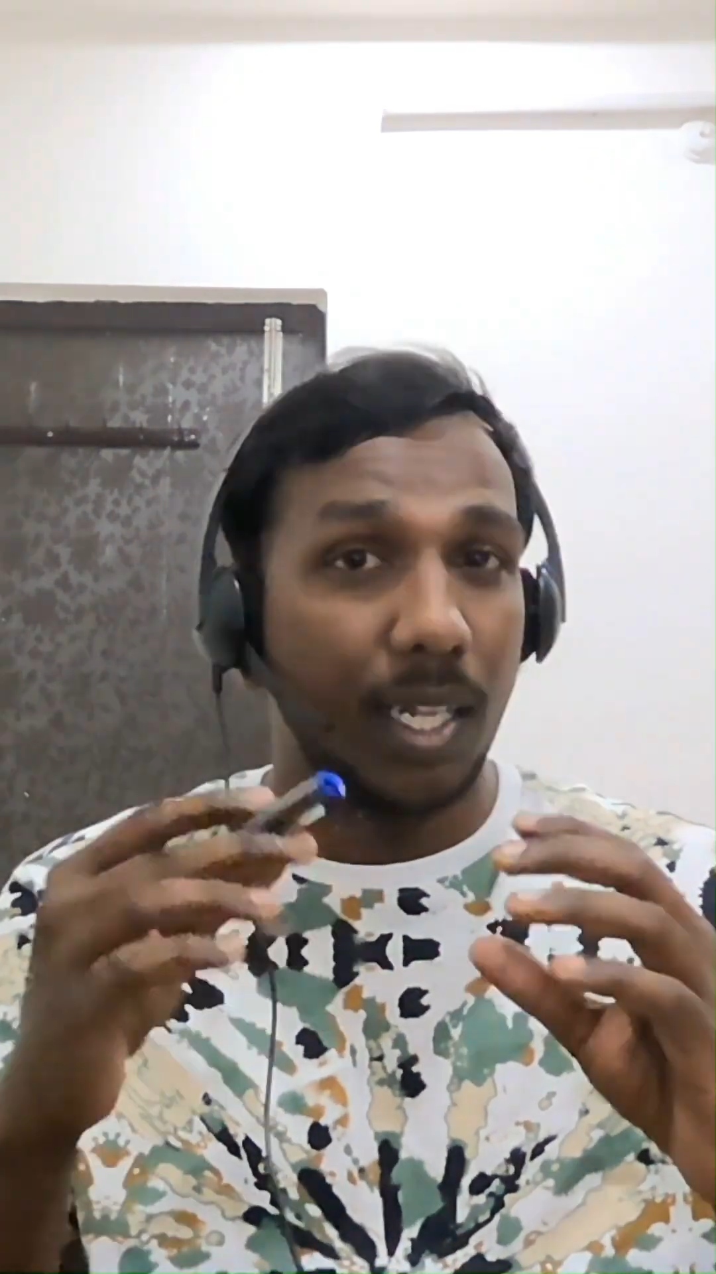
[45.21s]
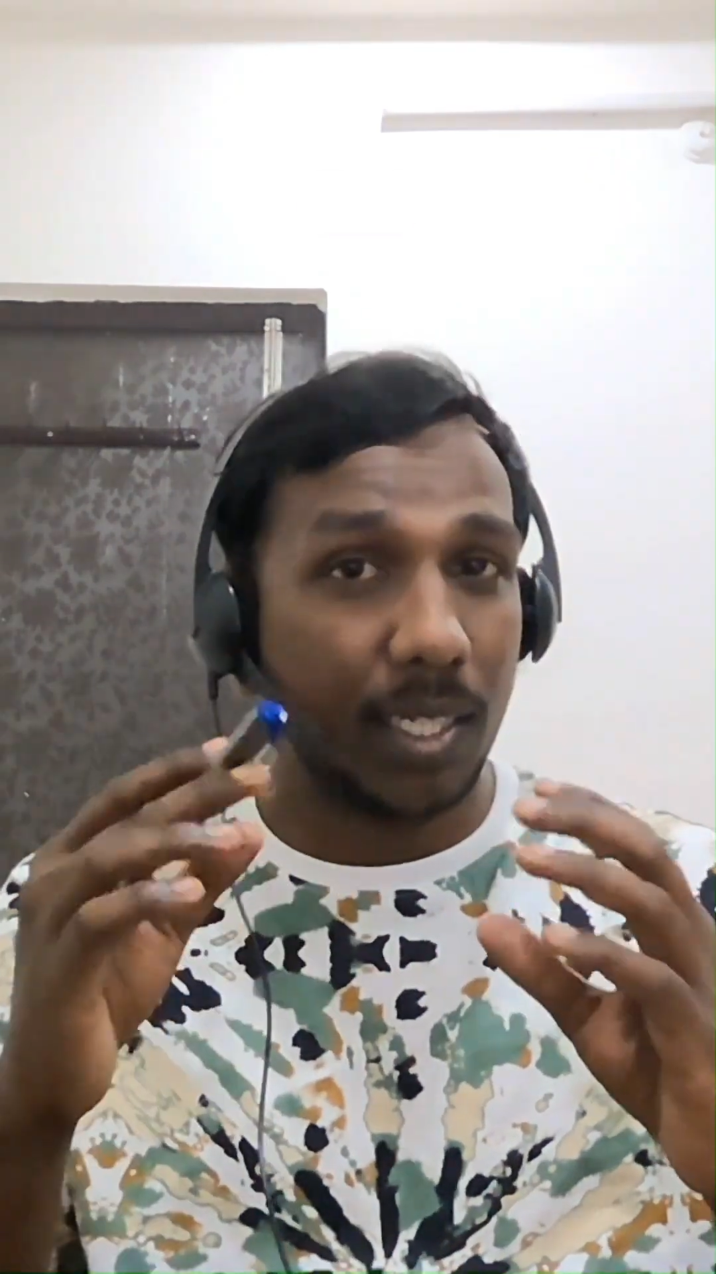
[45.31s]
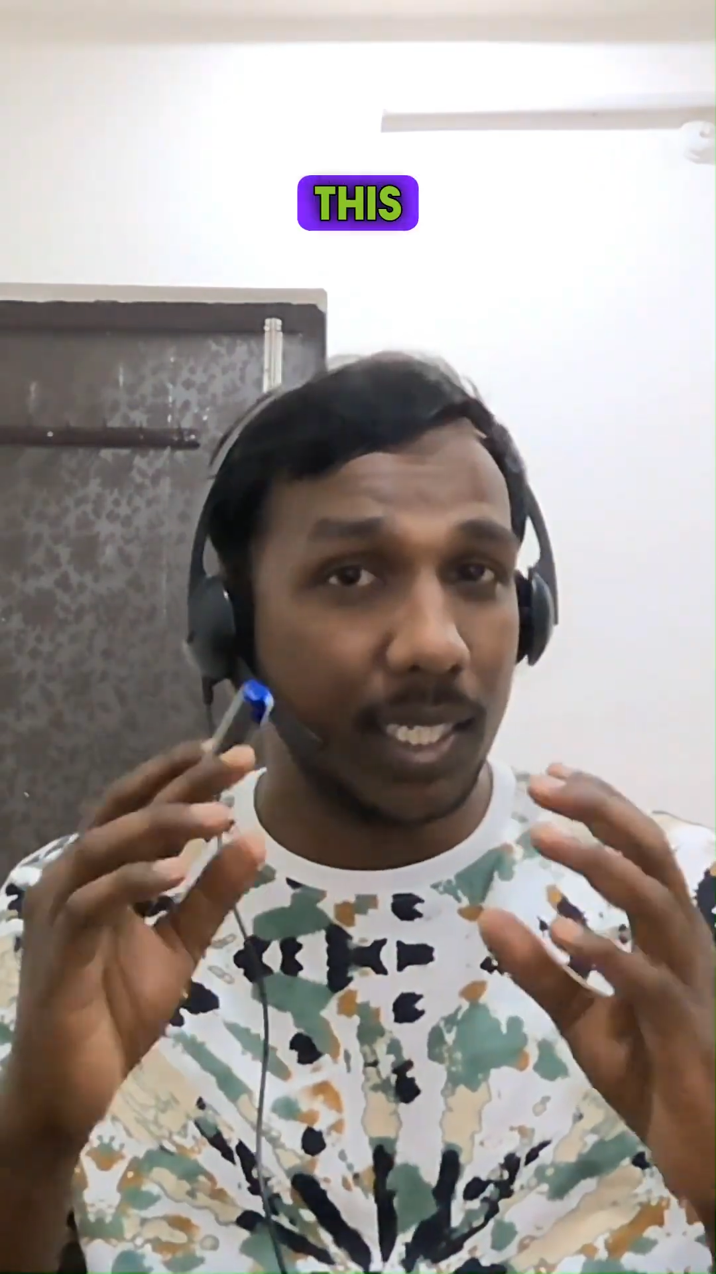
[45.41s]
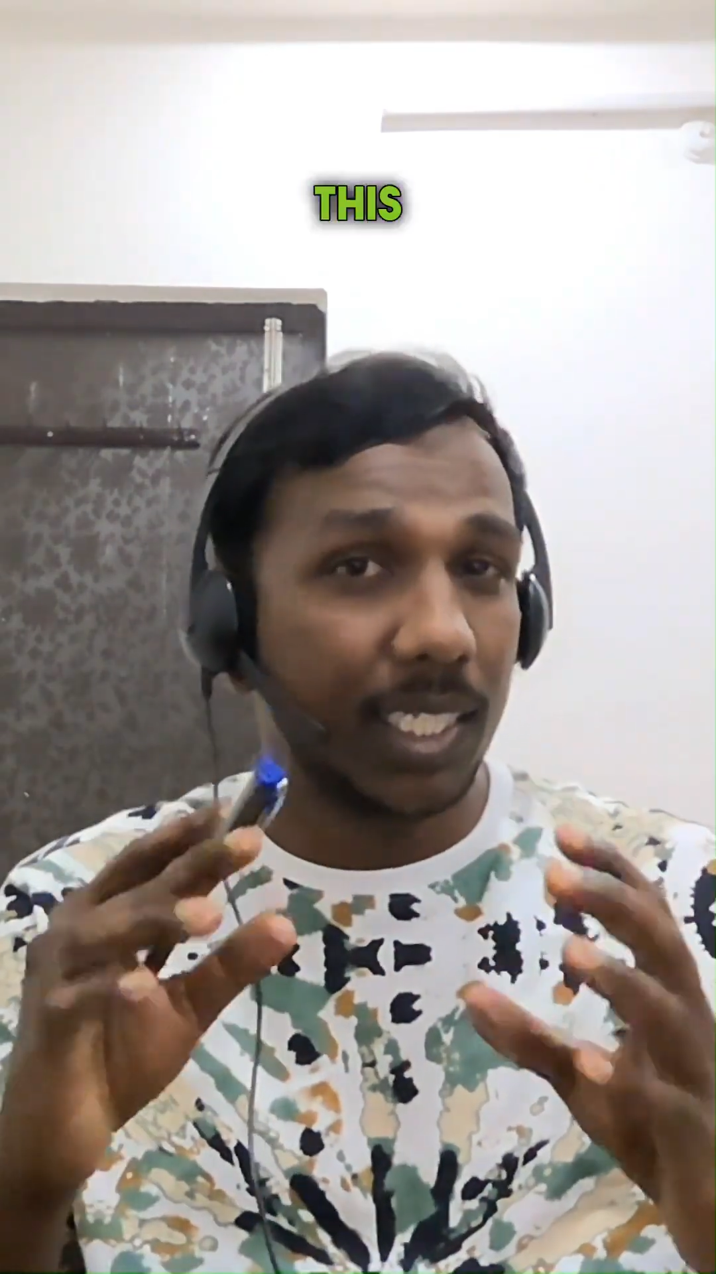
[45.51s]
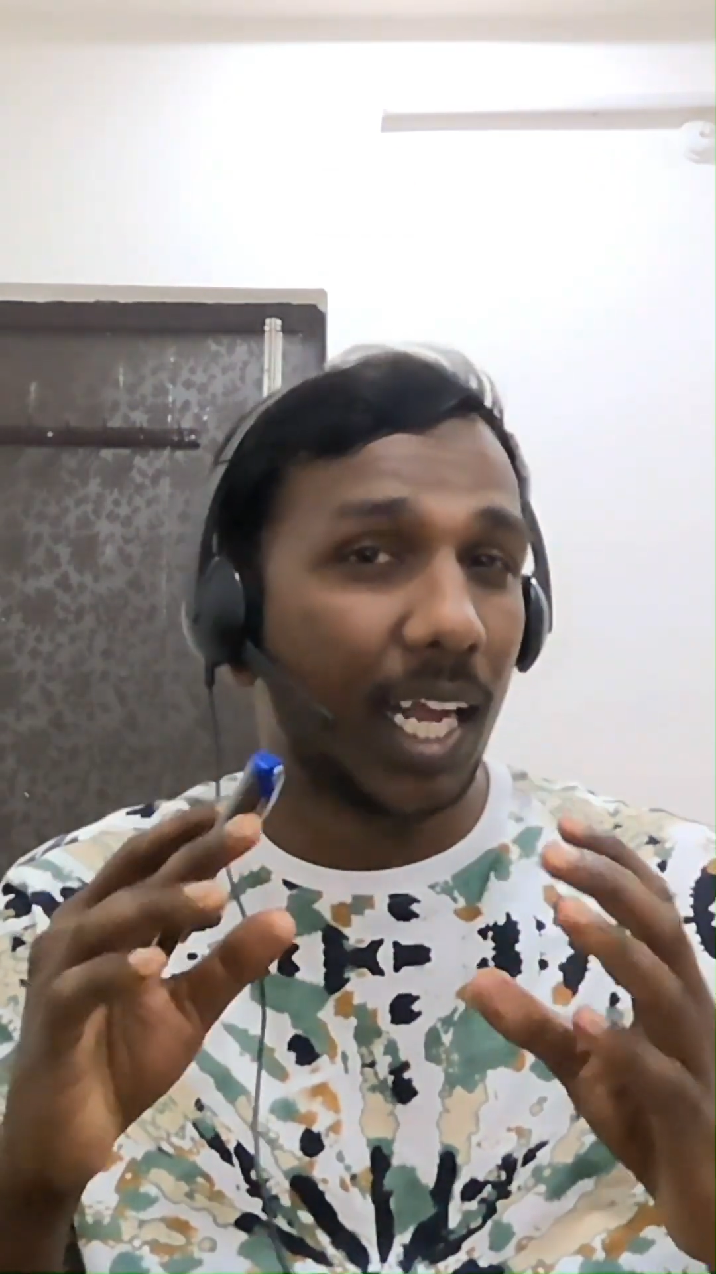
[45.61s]

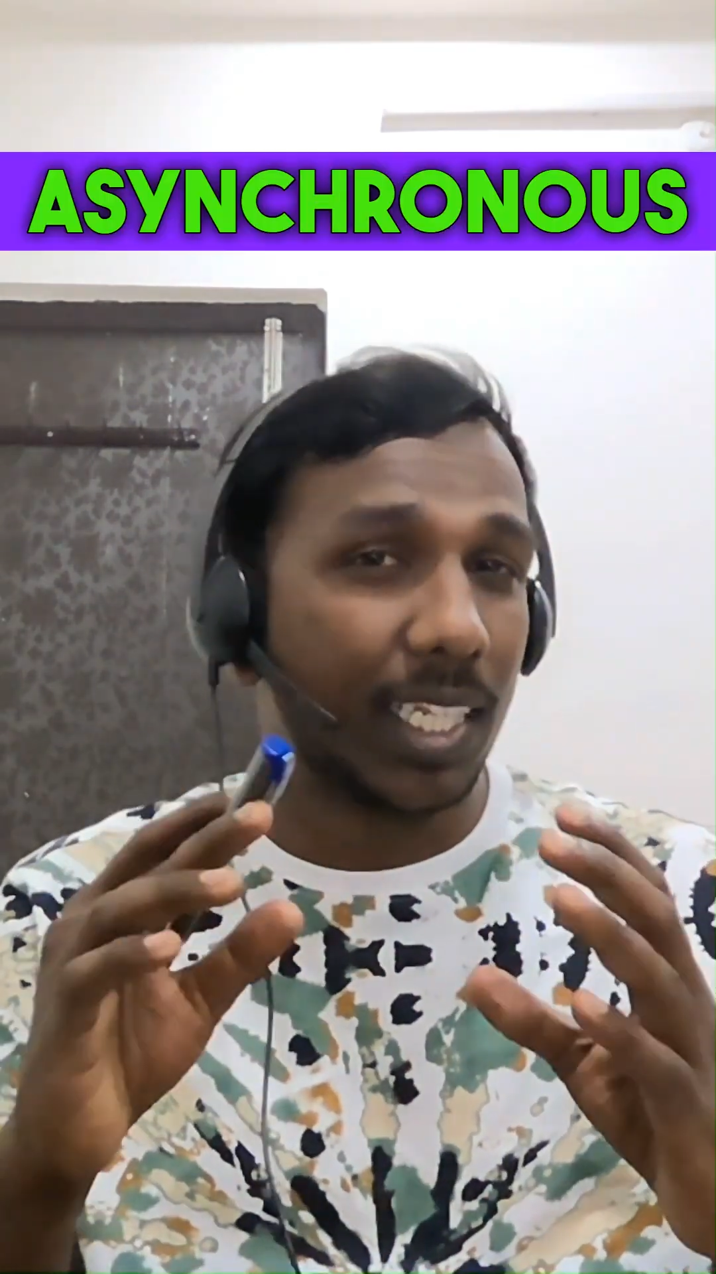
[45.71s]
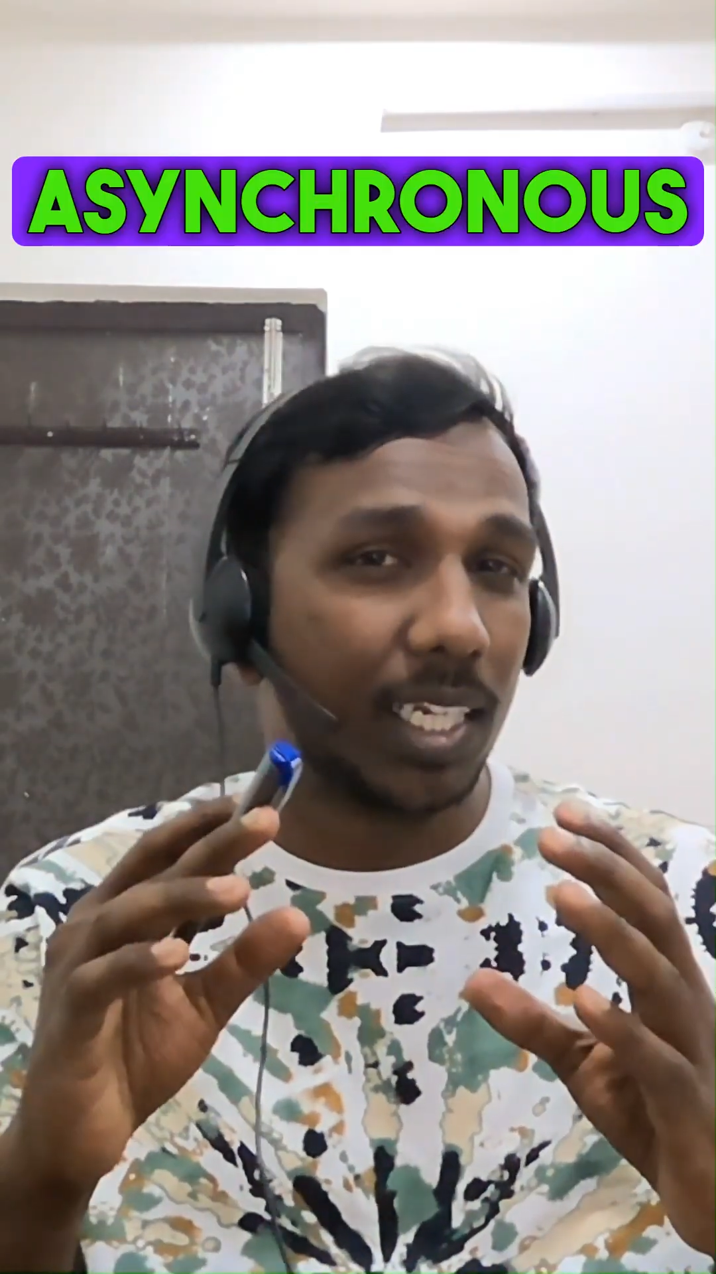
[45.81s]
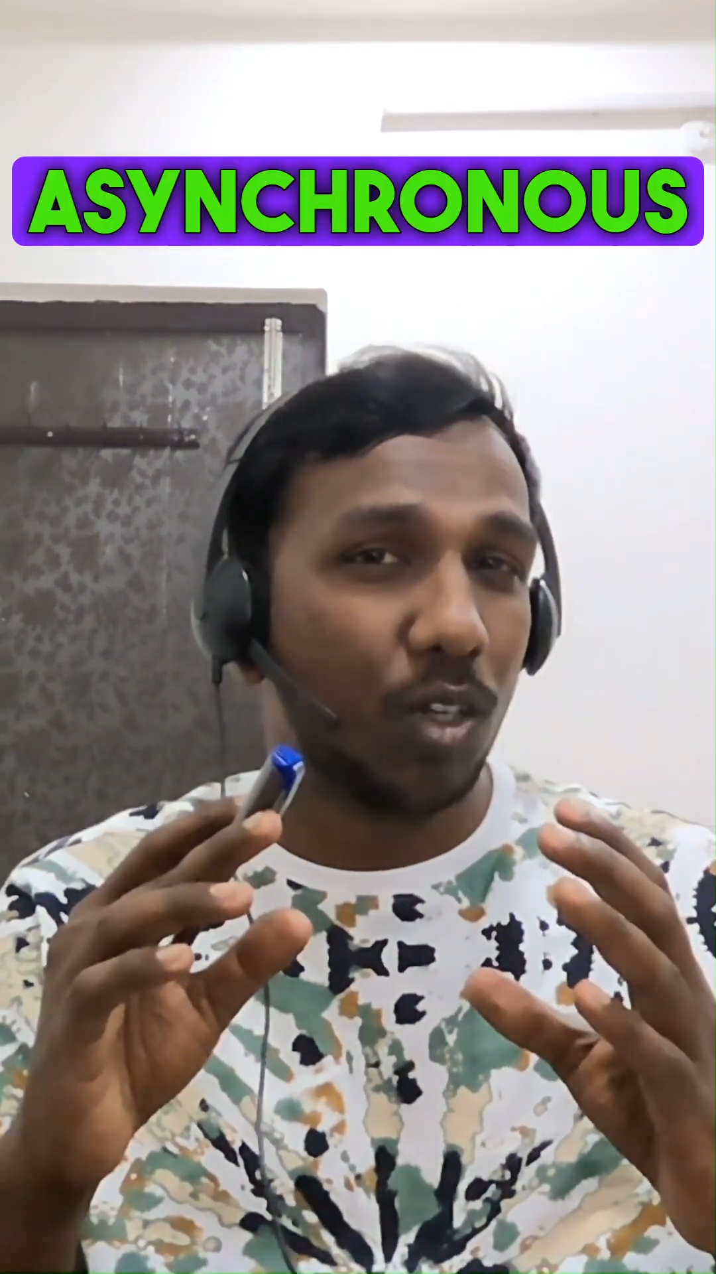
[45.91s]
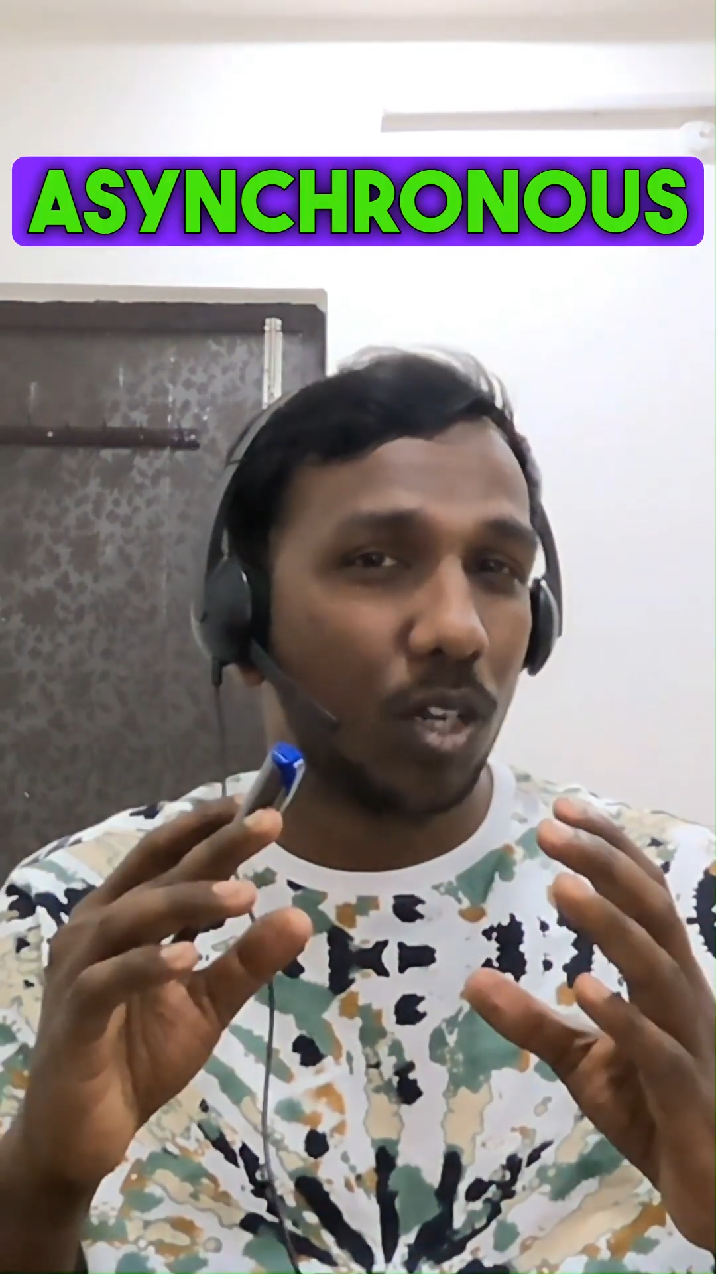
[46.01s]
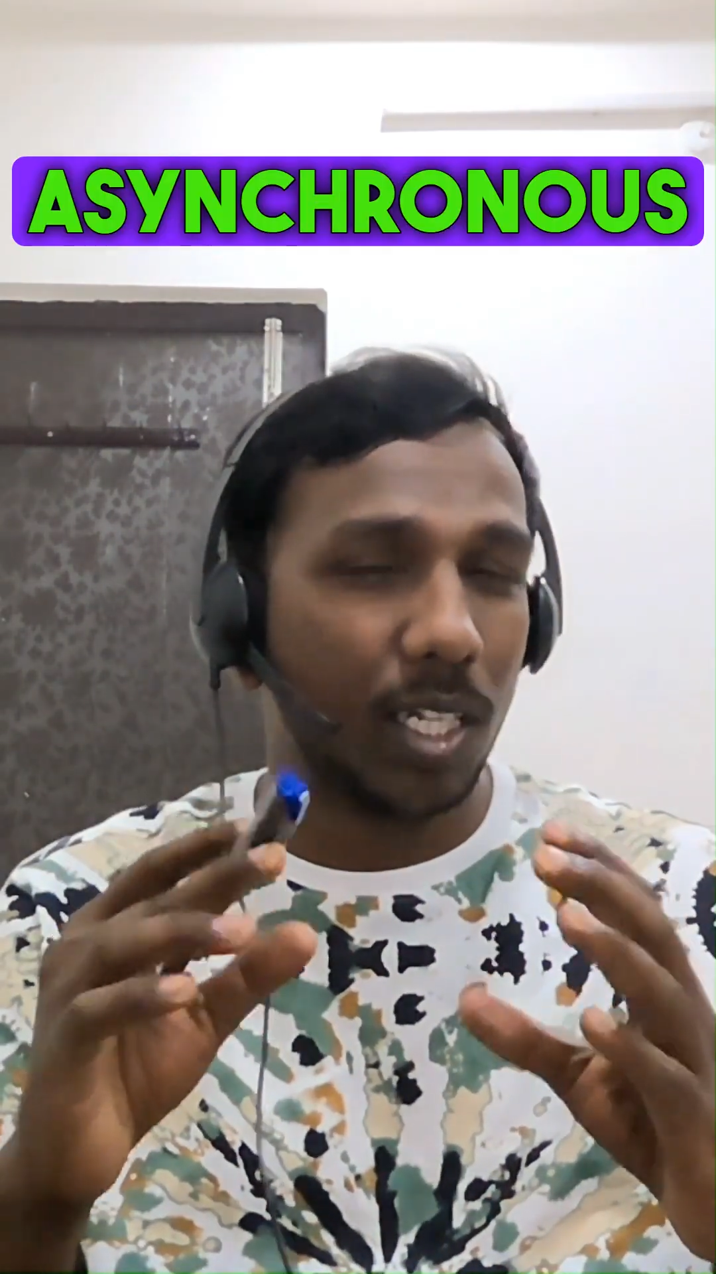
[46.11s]
This
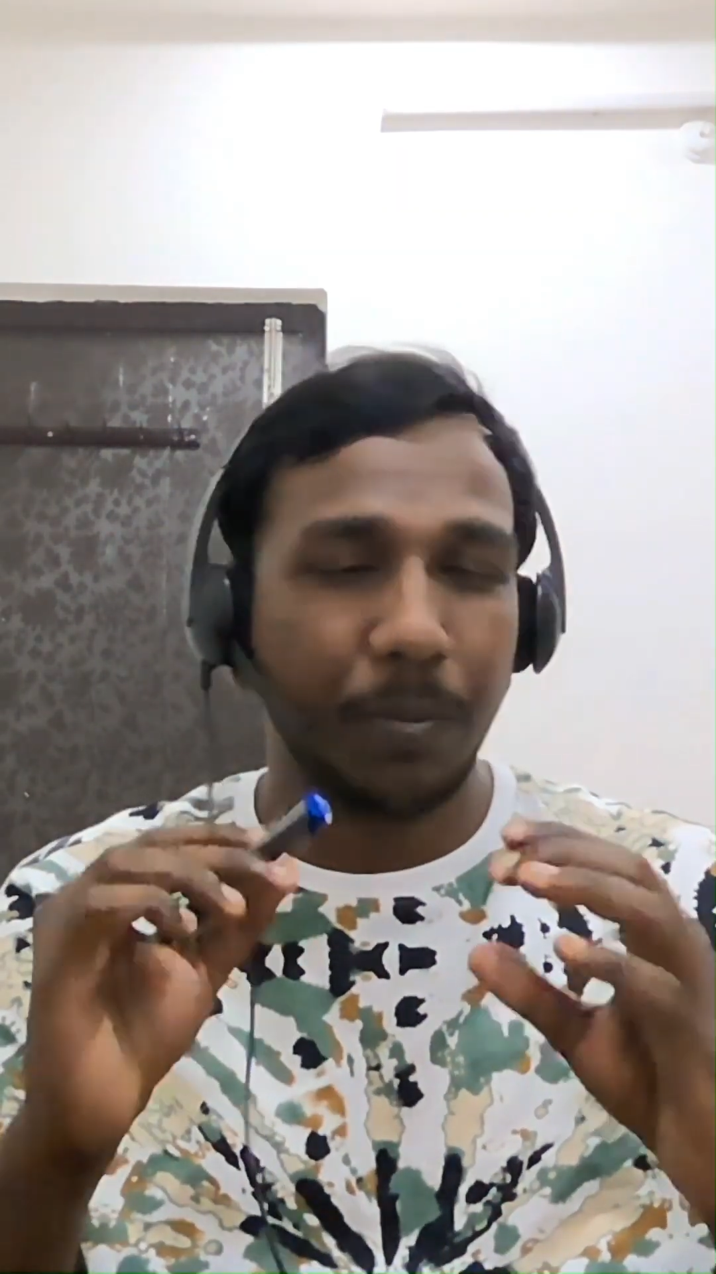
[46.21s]
asynchronous